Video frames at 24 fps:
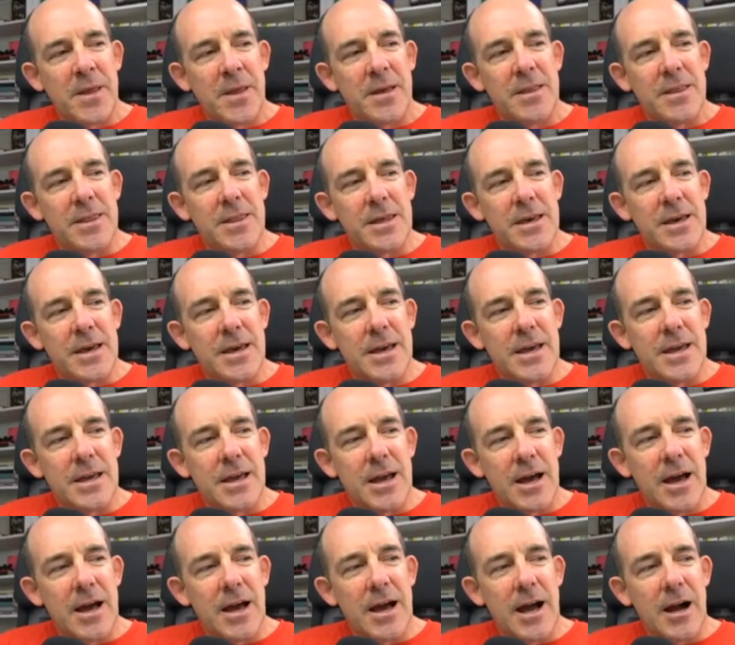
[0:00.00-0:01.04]
they
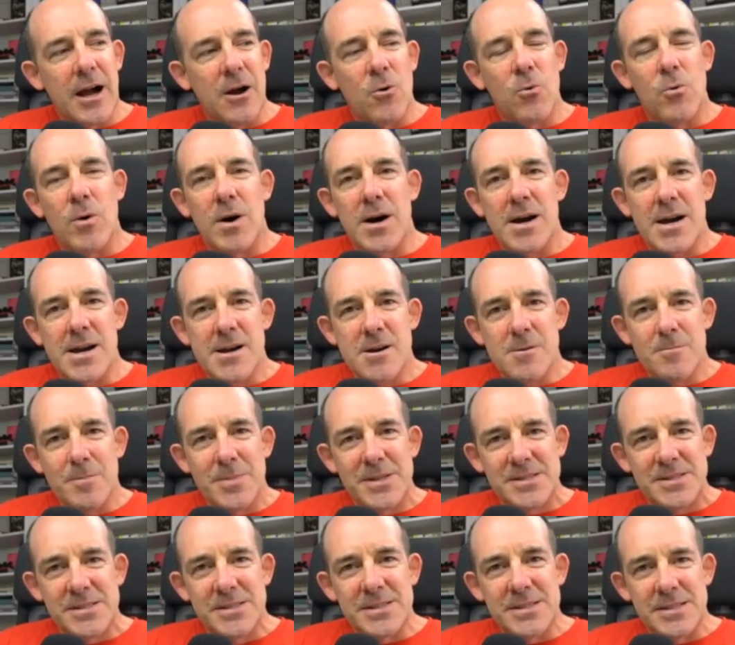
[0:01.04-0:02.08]
acquire
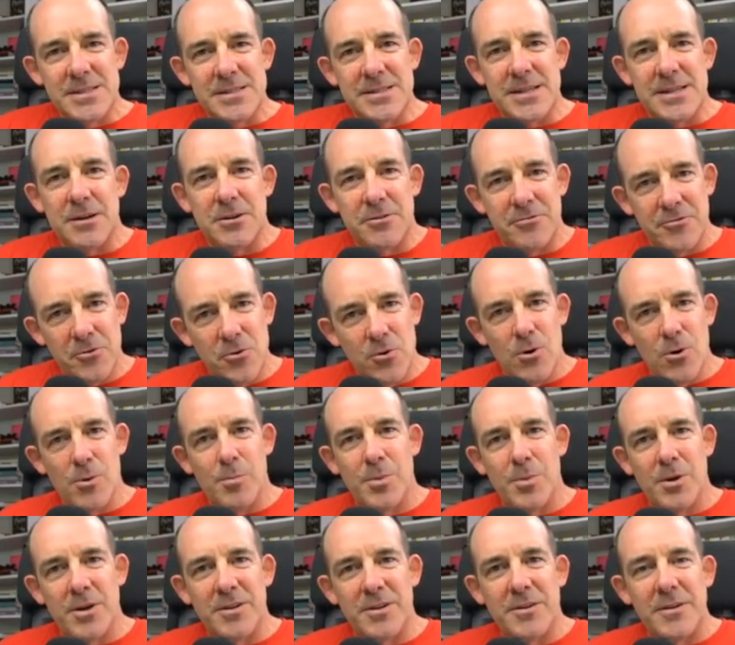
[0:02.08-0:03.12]
businesses out of
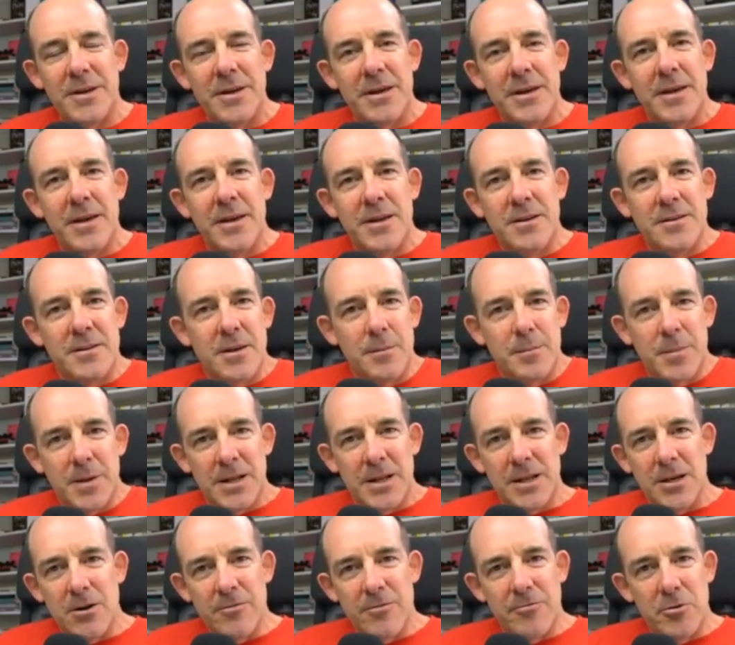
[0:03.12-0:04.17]
corporate,
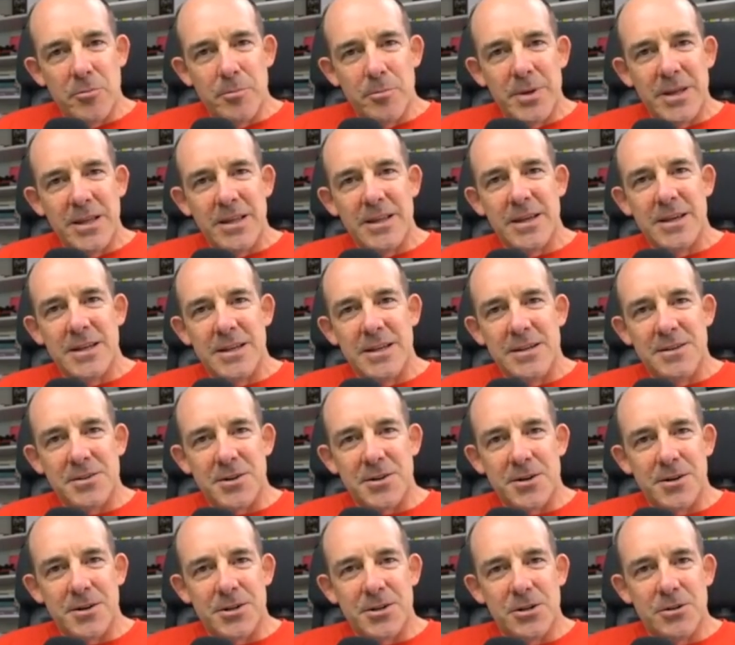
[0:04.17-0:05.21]
typically over a billion in
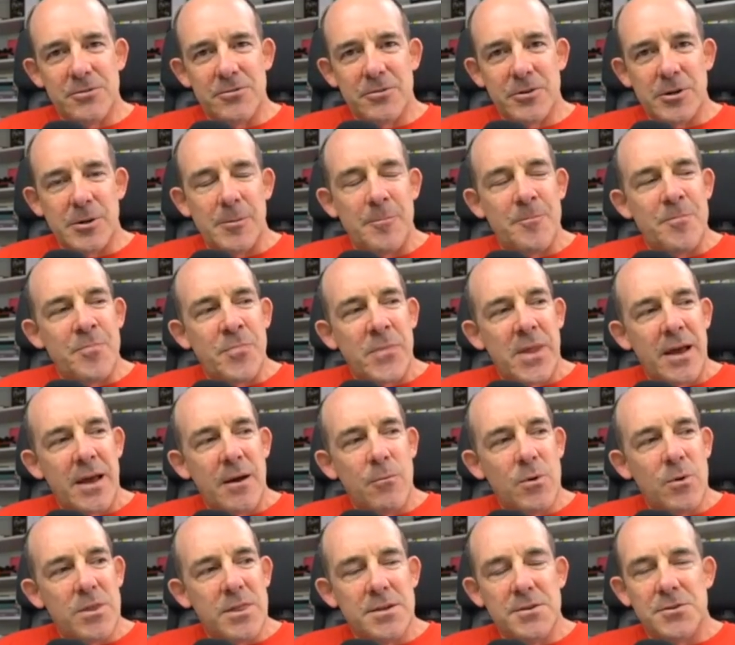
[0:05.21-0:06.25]
turnover.
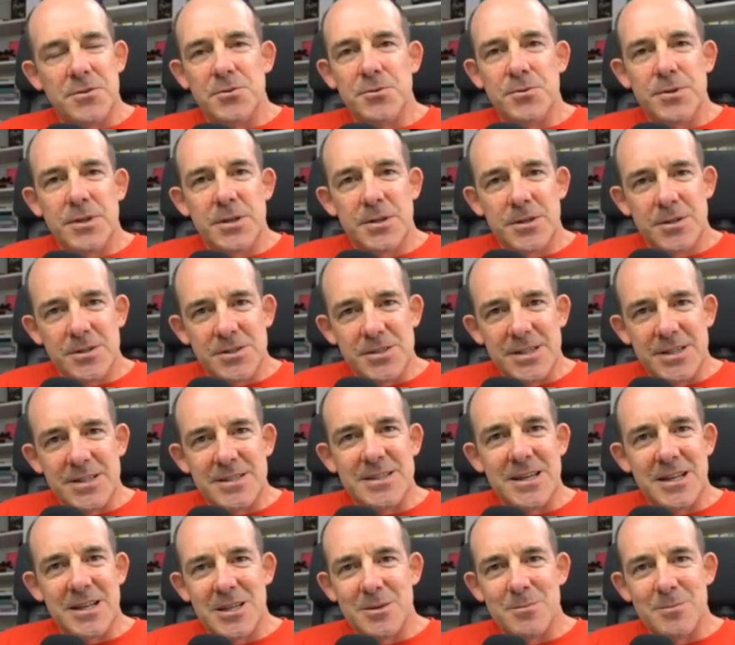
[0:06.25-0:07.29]
And within two years, they
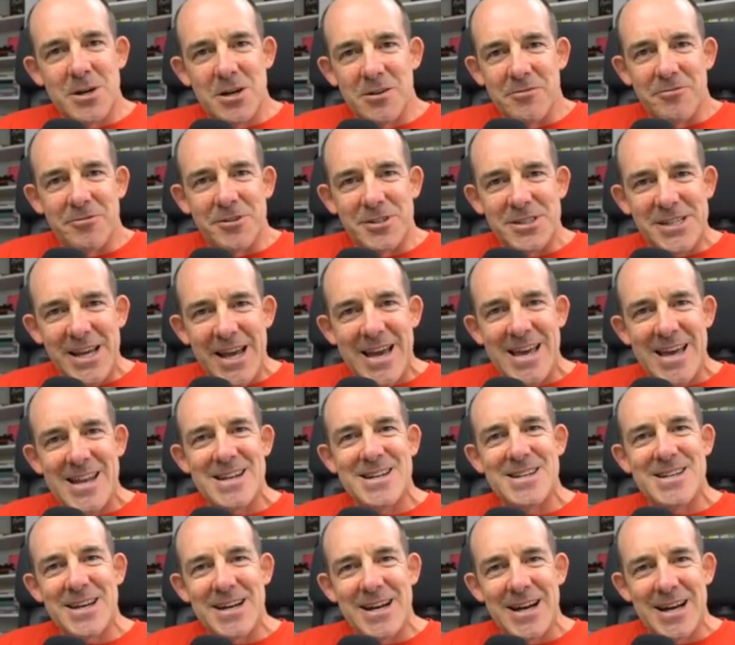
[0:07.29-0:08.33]
sell them on for
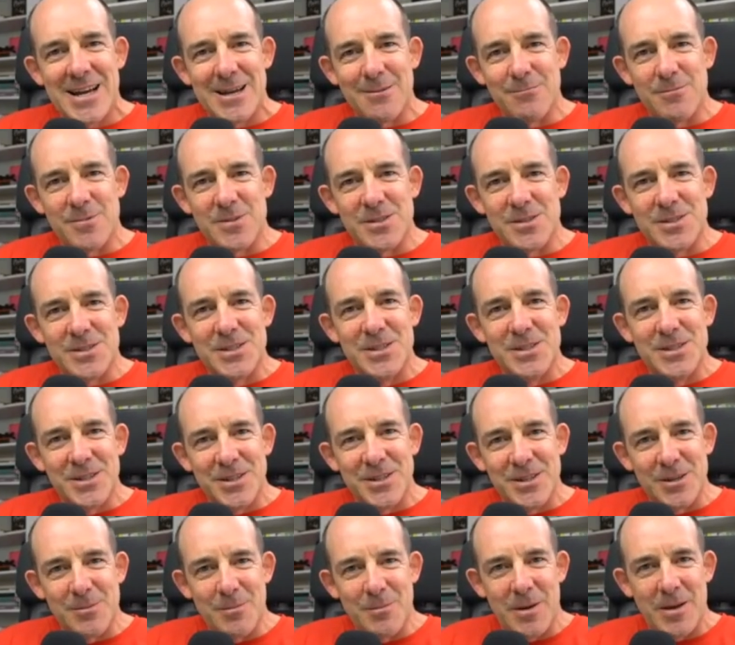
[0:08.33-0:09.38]
ten times
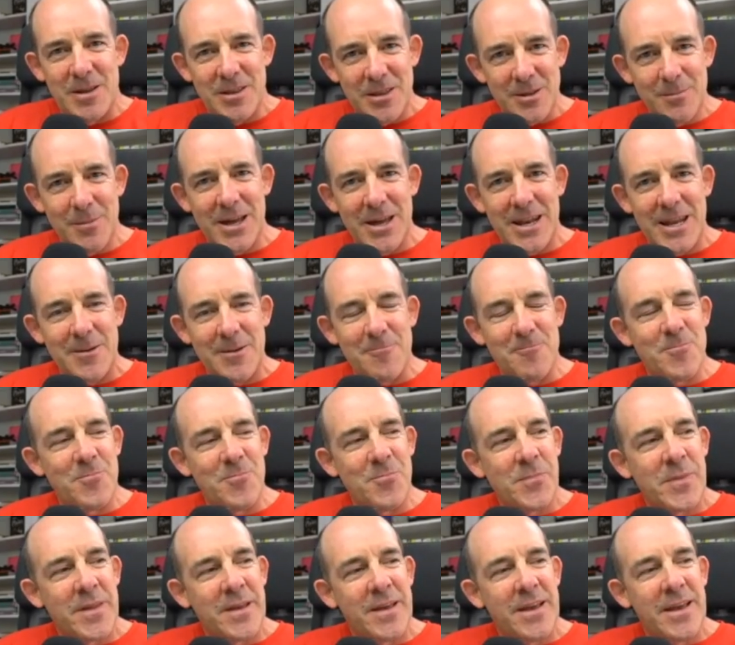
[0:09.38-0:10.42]
the, mo the money.
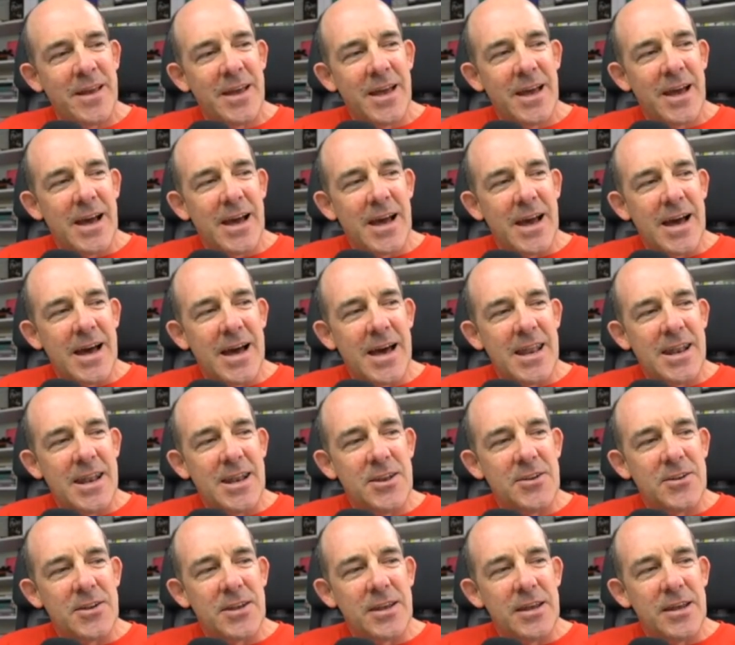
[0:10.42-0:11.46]

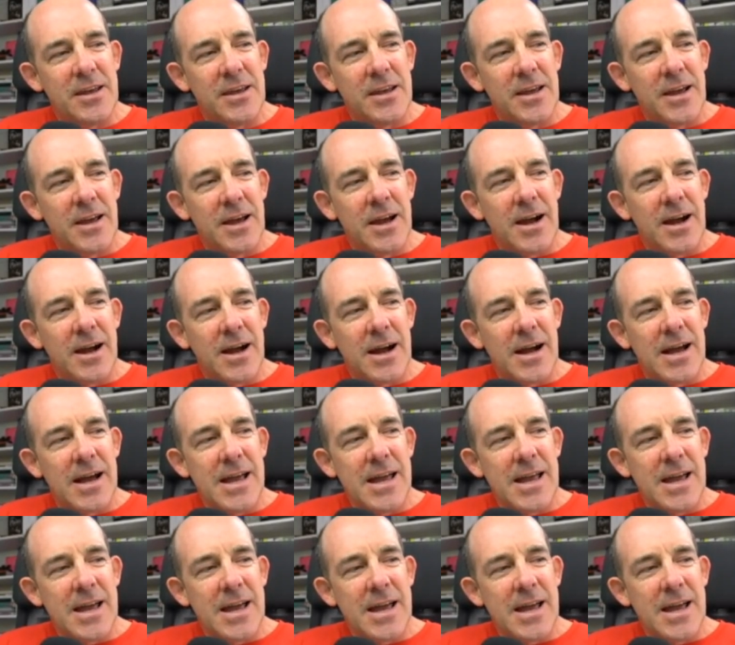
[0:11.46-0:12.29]
And I